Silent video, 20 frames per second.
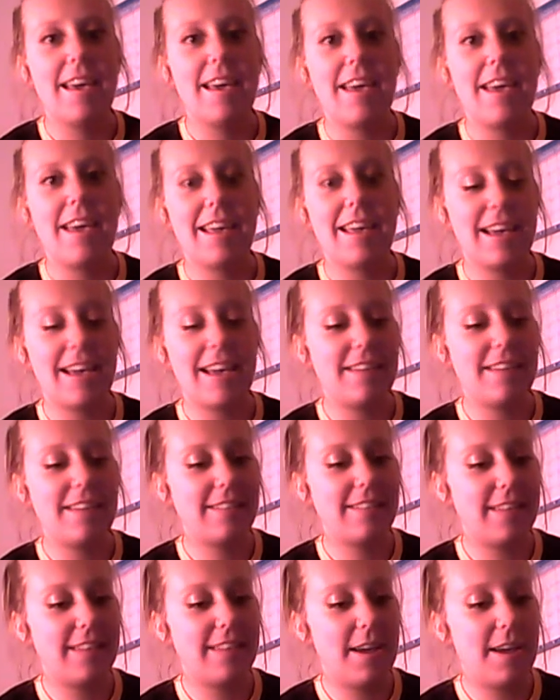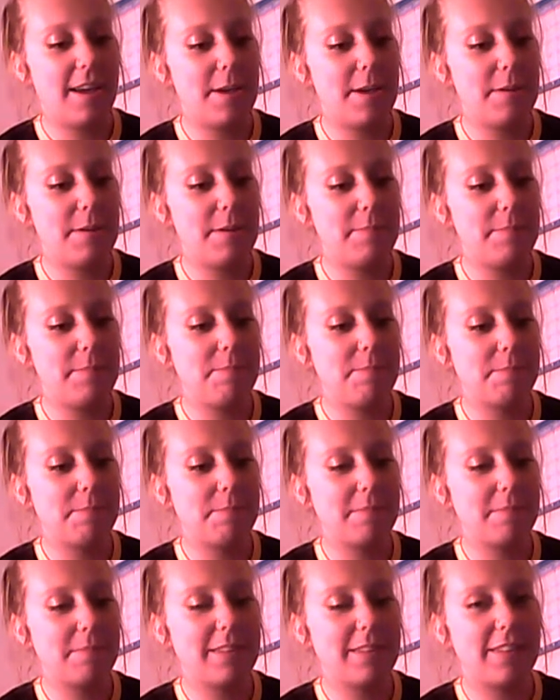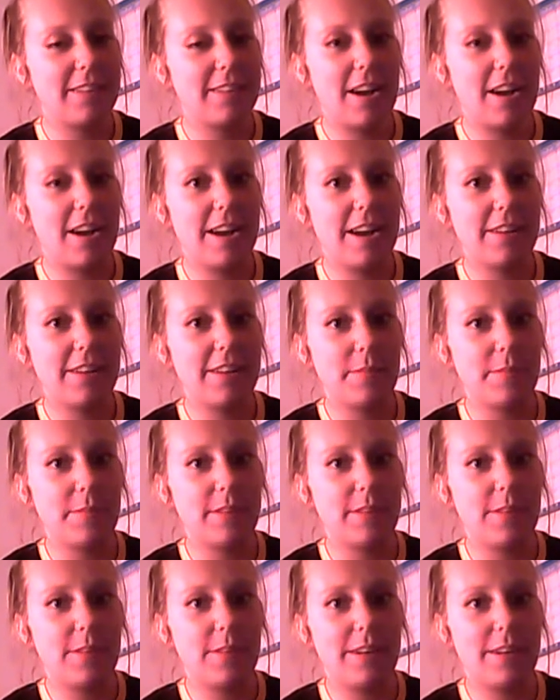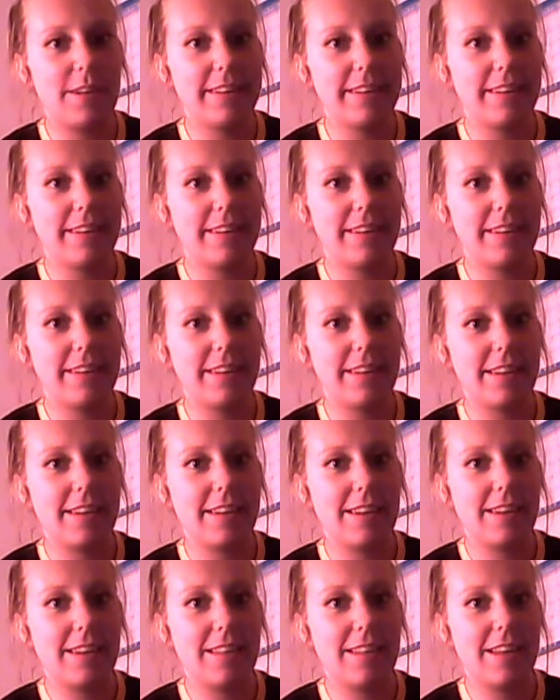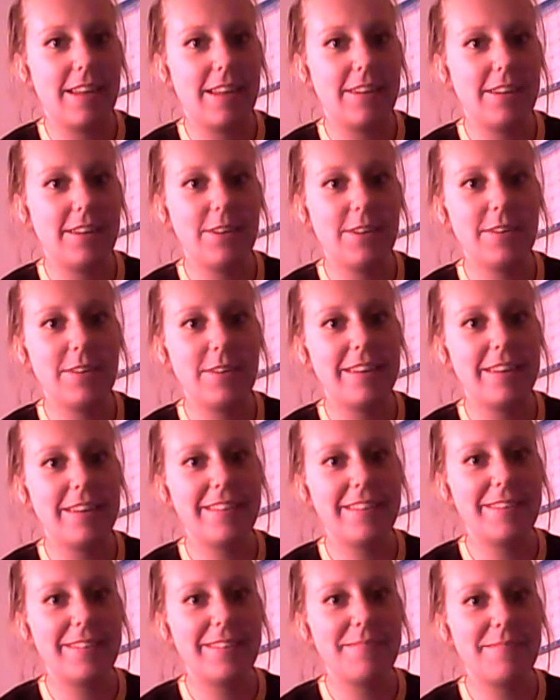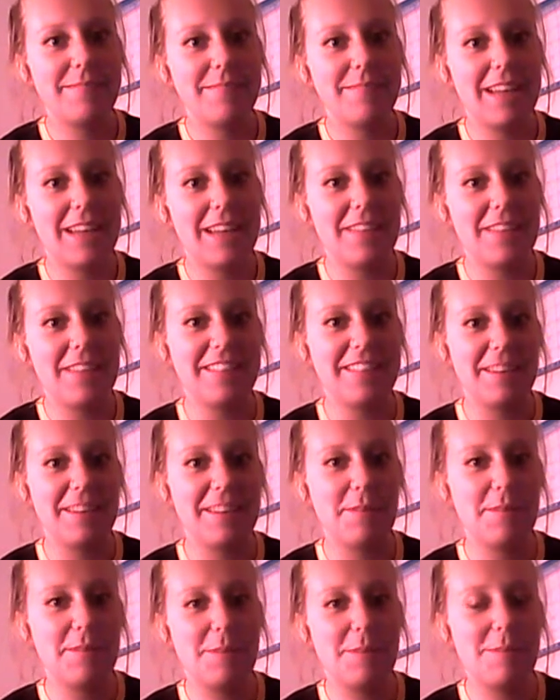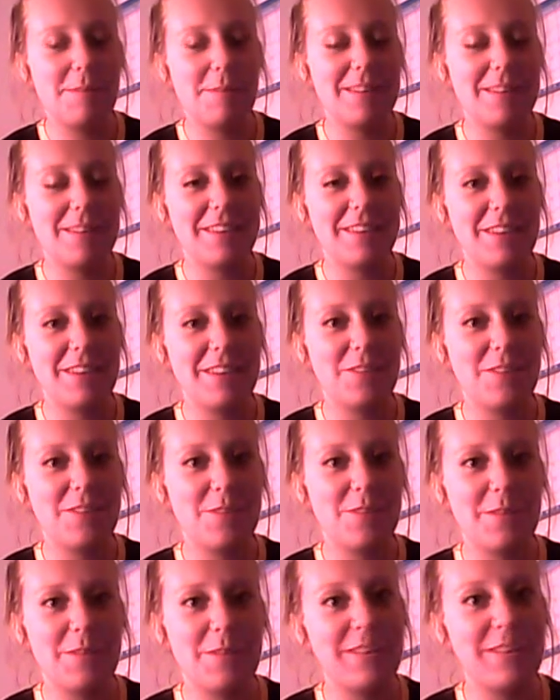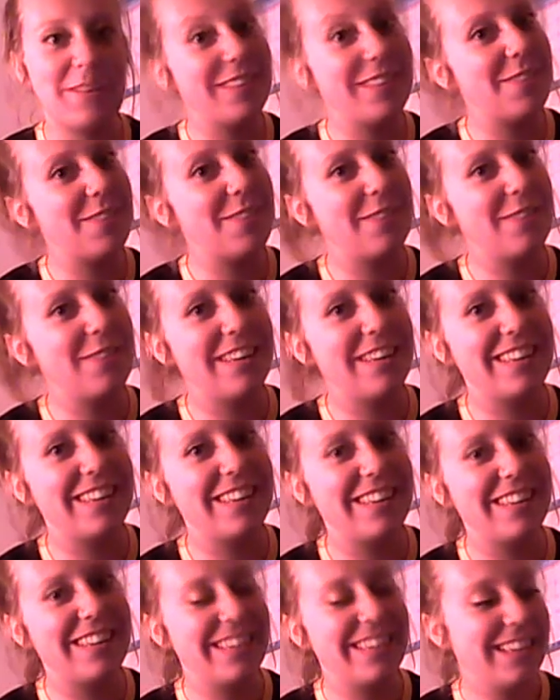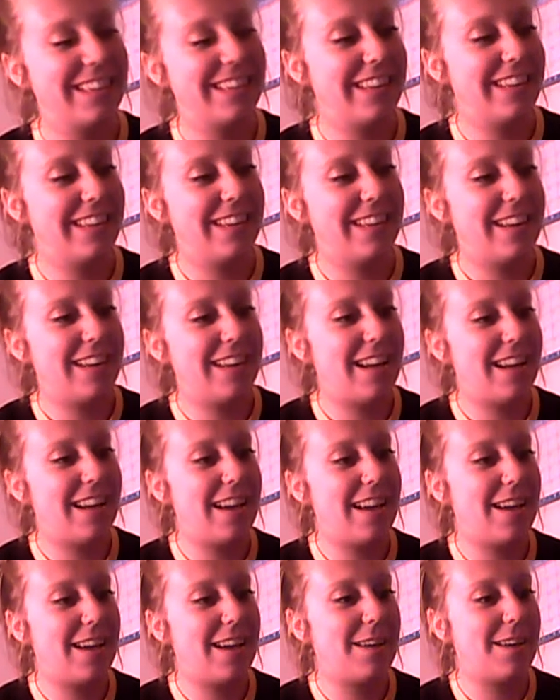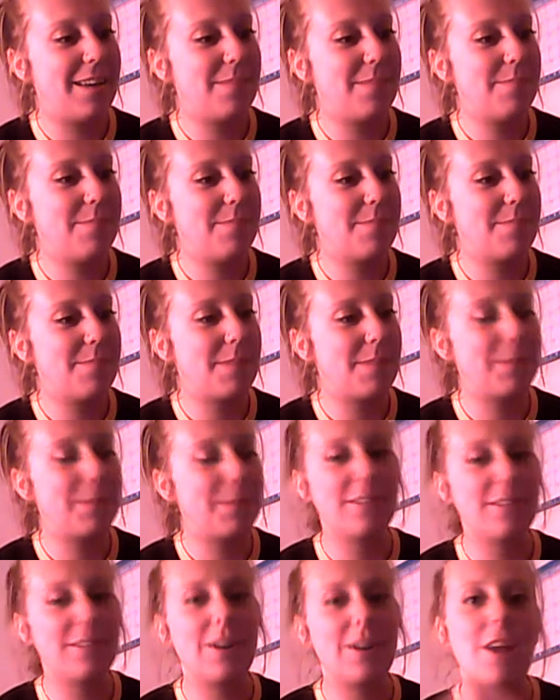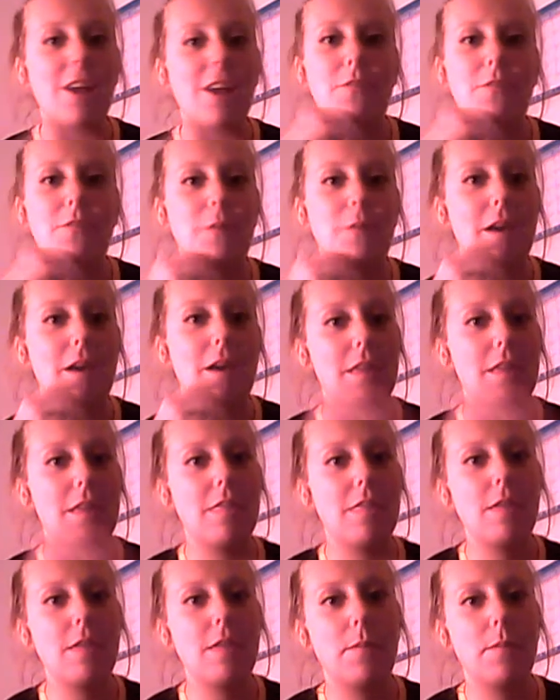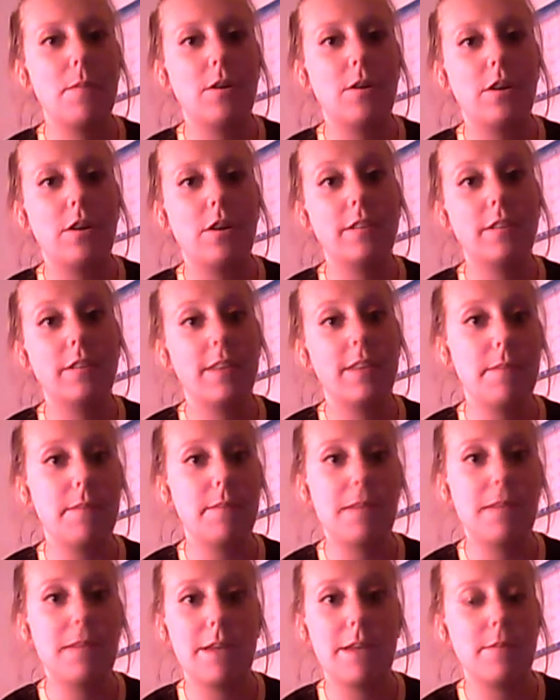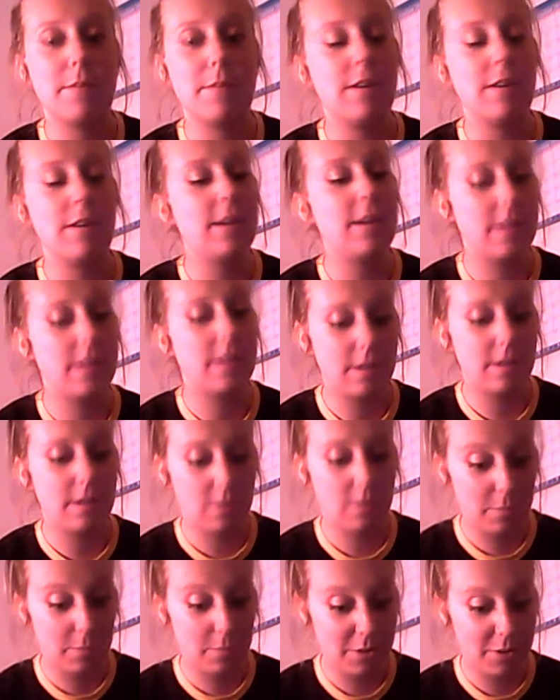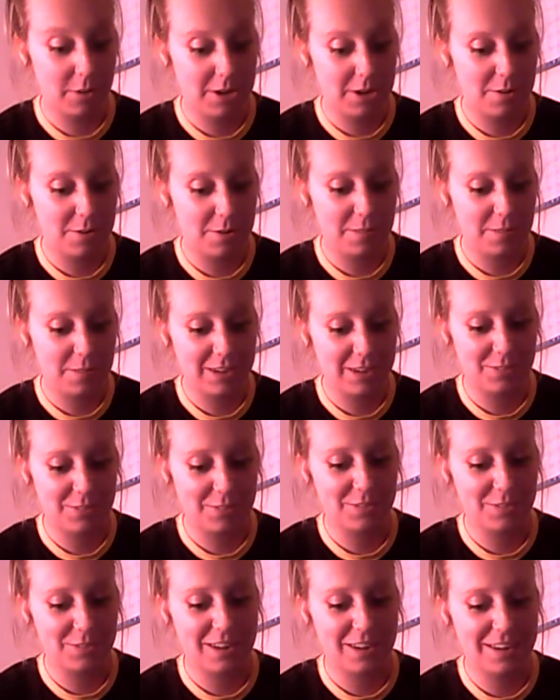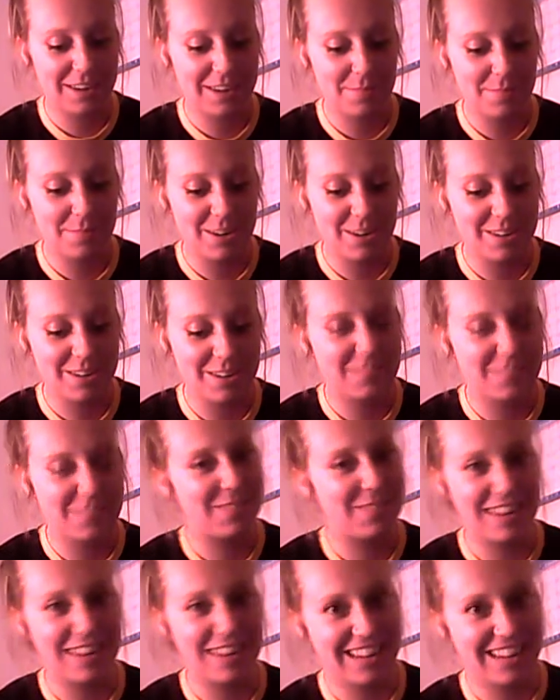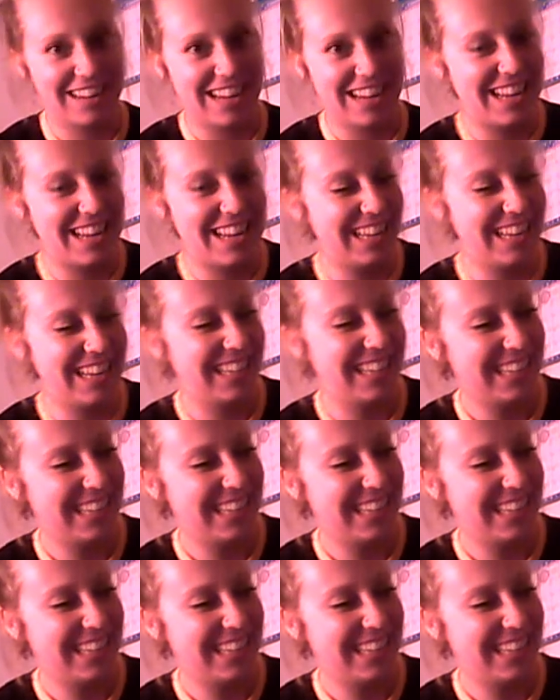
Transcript: Hey guys, sorry it took me so long to get online to do this. Obviously, until my Pizza Hut uniforms, I was at work. So I'm going to start off with a book called Skim by Mariko, oh my gosh, I'm so sorry, Mariko Tamaki.